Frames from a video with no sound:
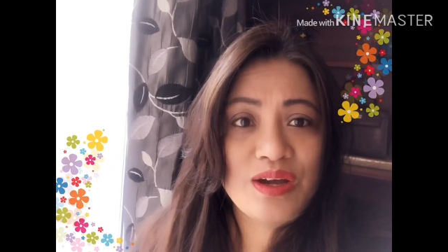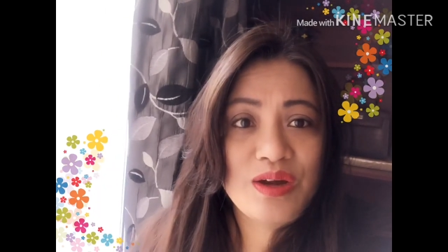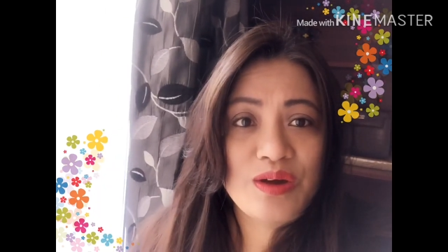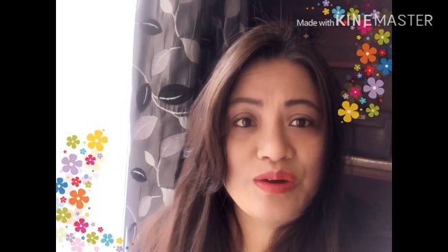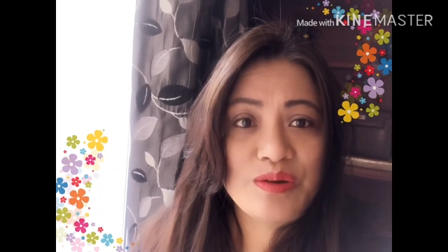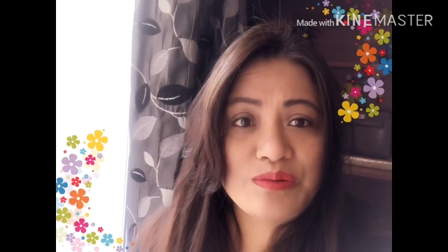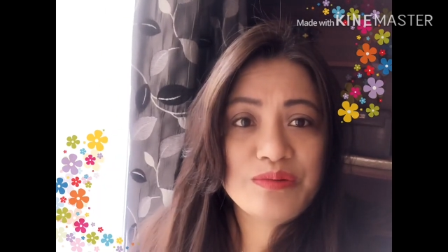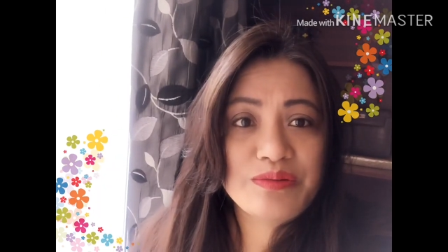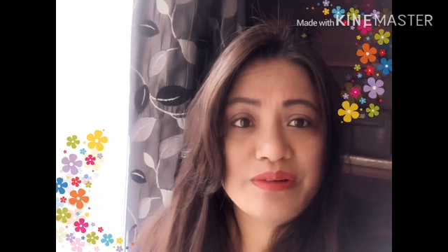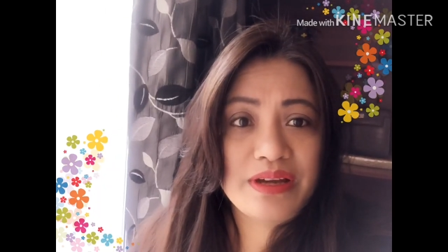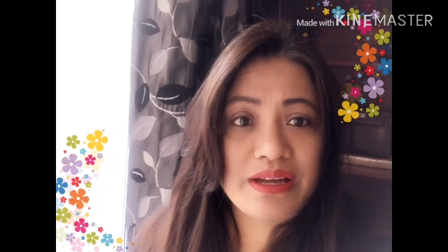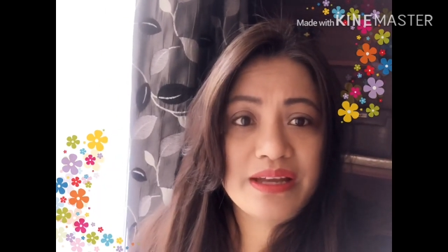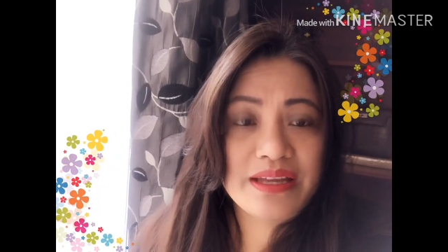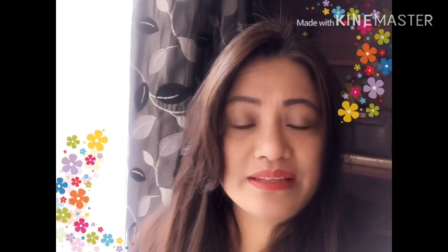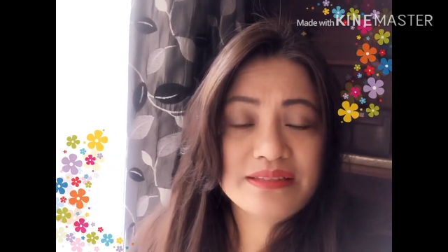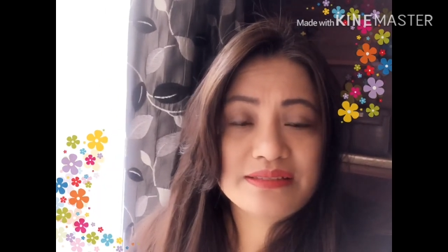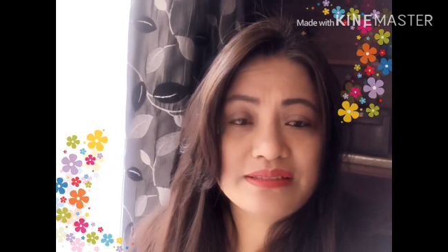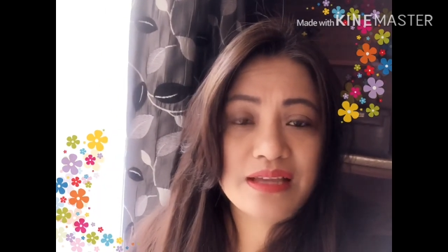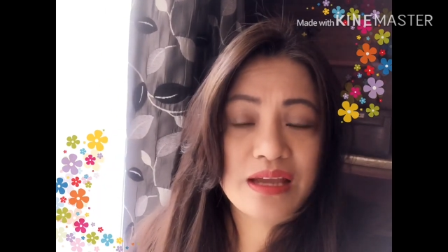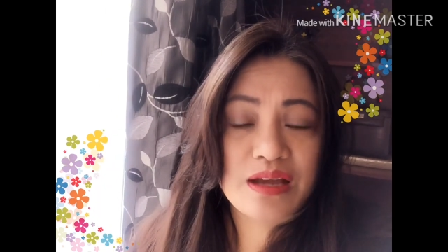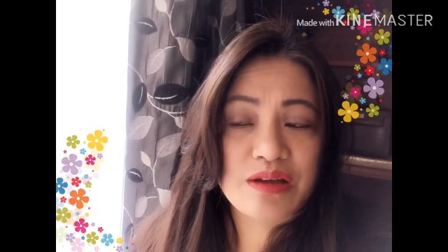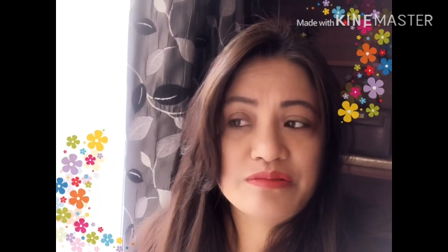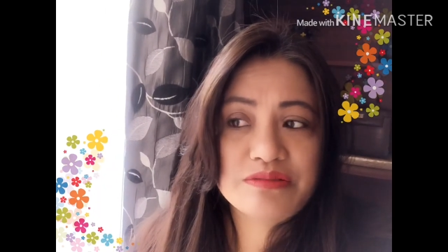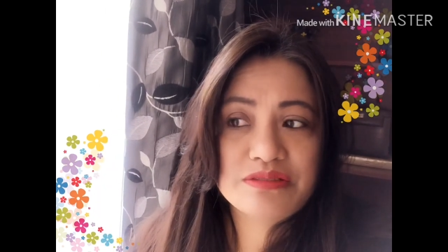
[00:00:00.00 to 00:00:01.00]
all right
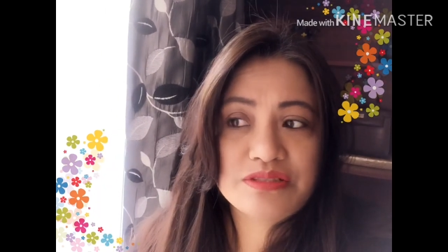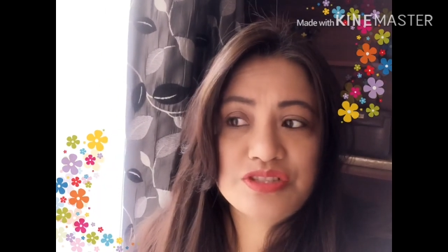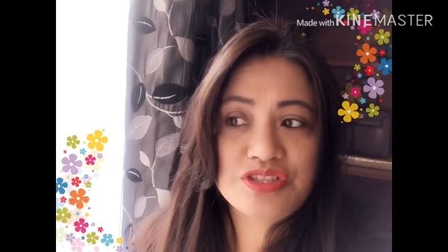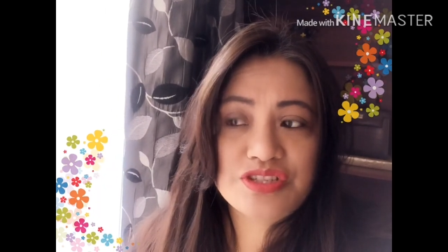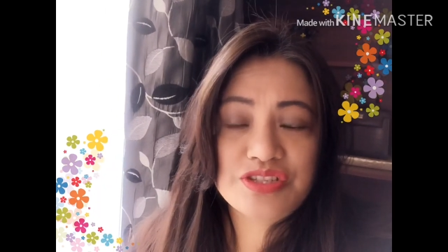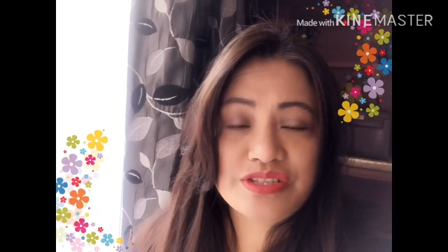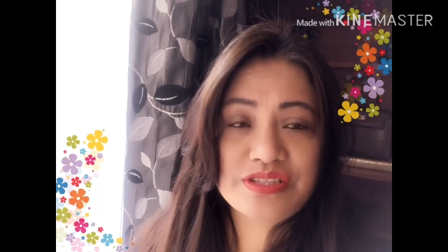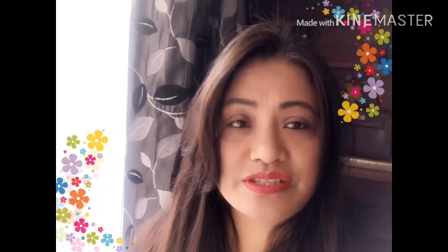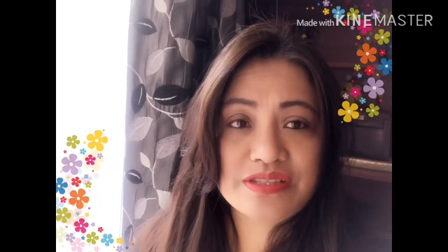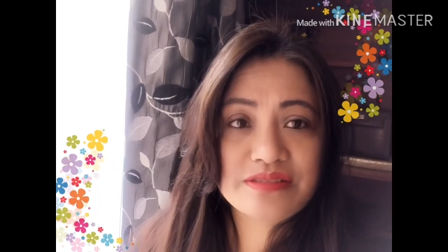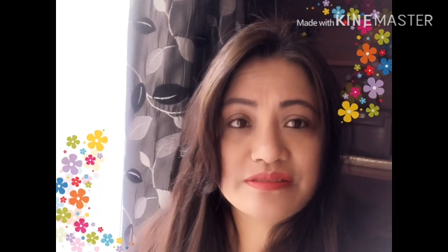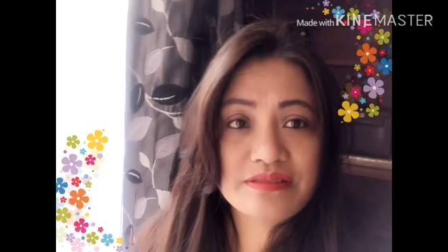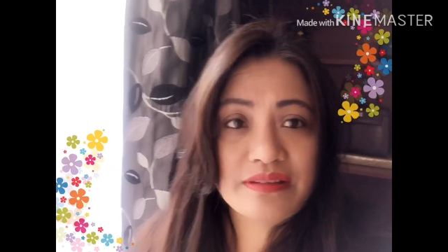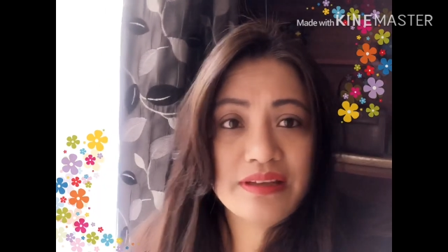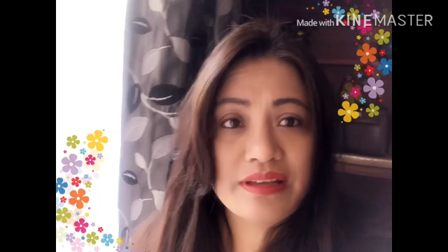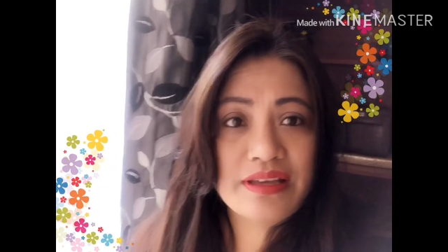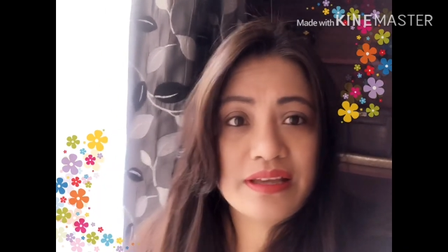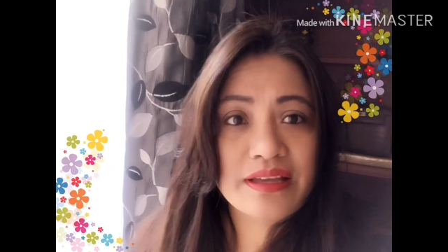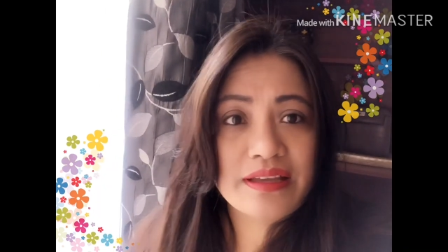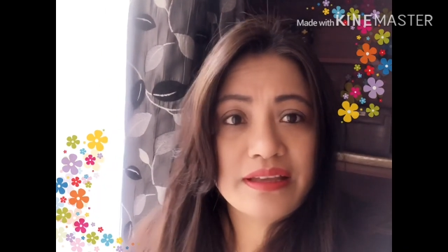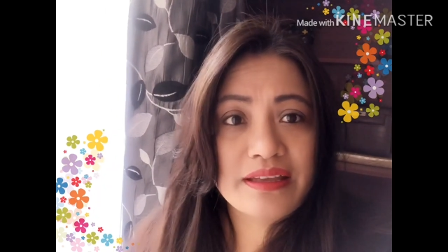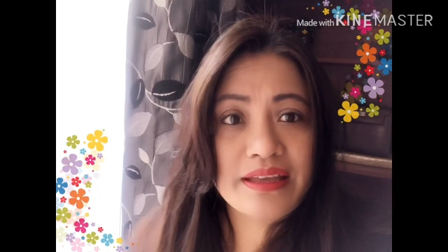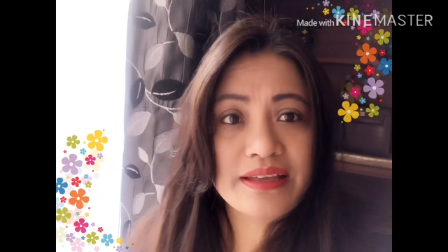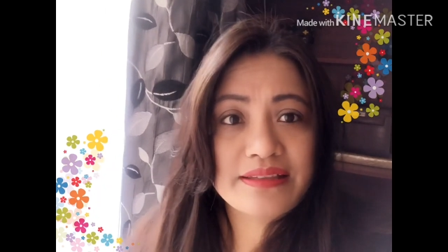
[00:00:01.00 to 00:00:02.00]
I was just
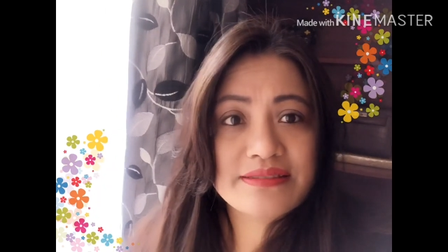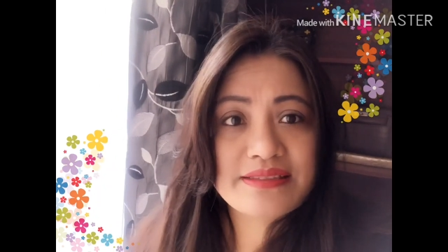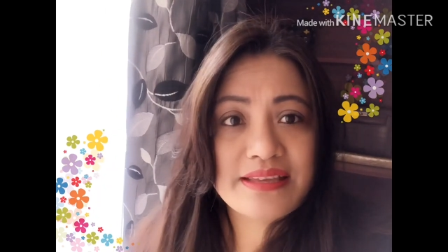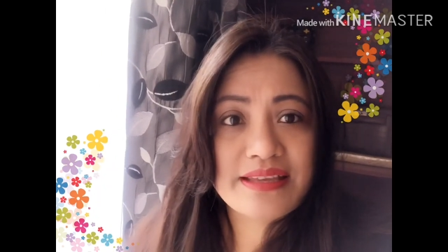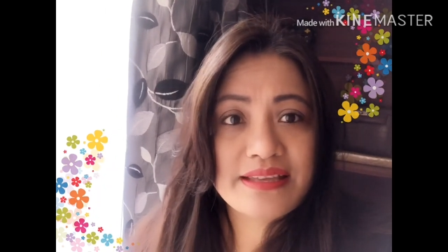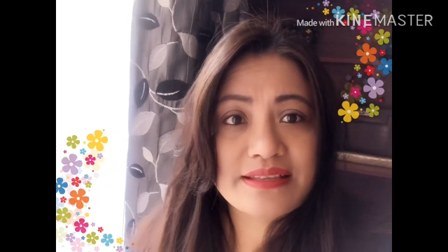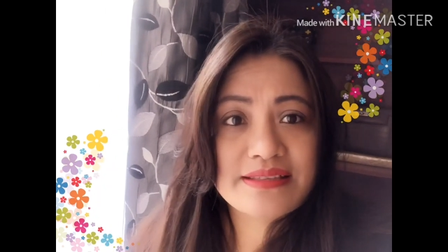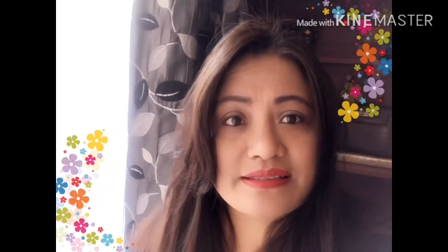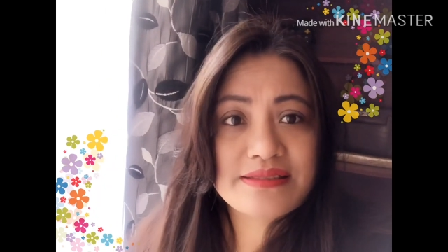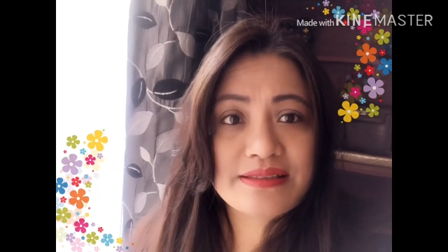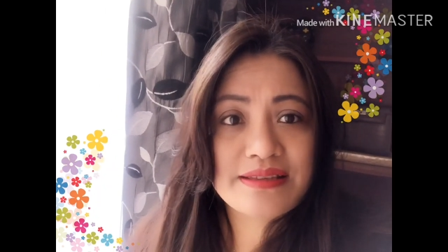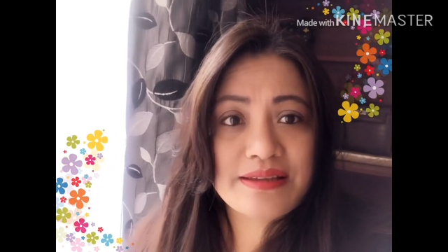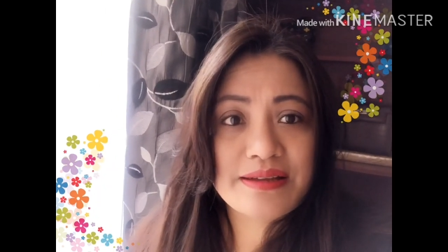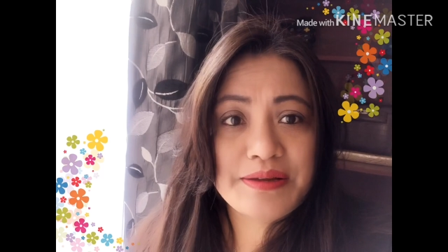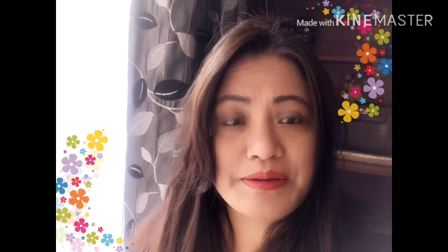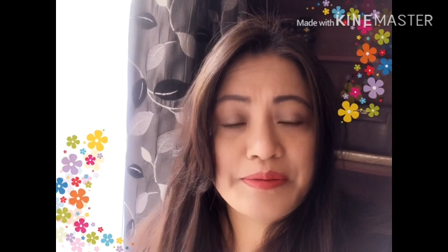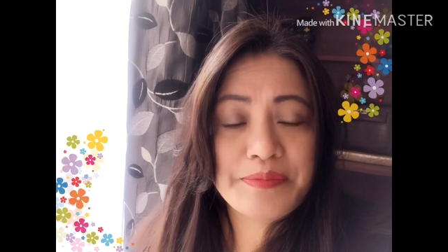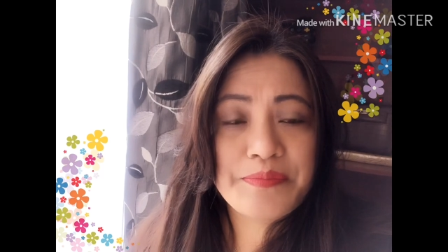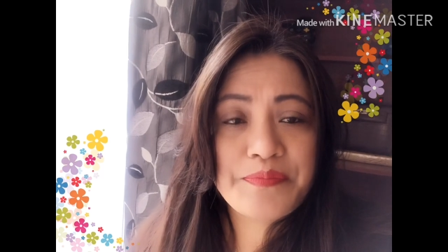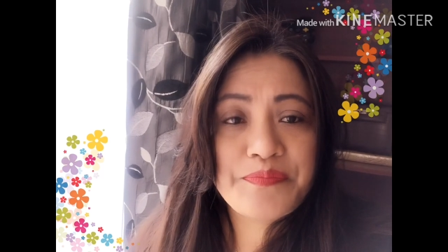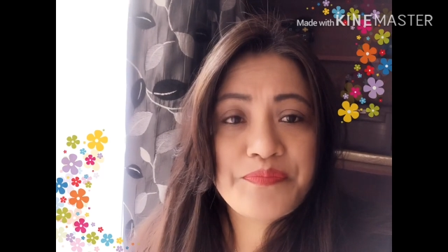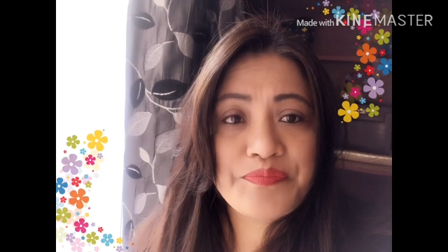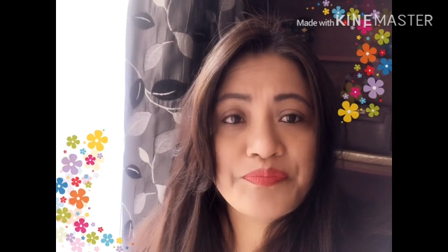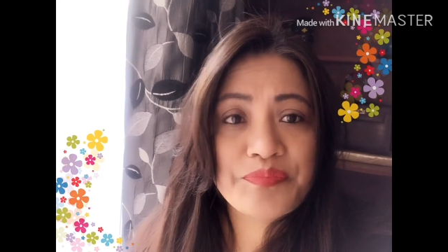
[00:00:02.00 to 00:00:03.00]
getting
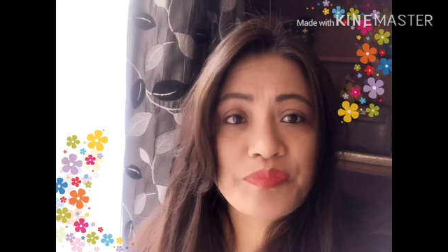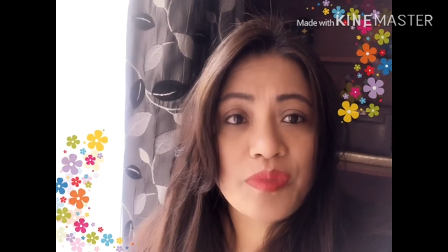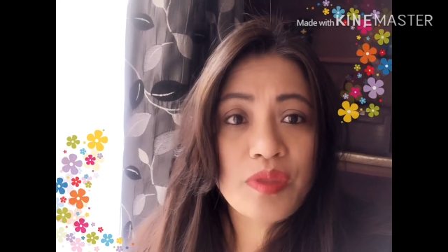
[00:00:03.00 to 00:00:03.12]
some